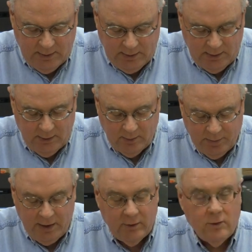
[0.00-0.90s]
And the
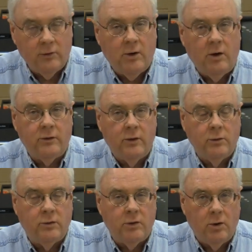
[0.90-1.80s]
Panthers also
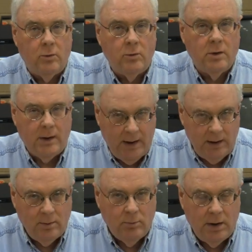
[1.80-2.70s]
stole
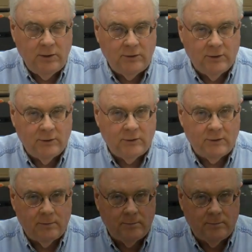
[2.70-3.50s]
8 bases.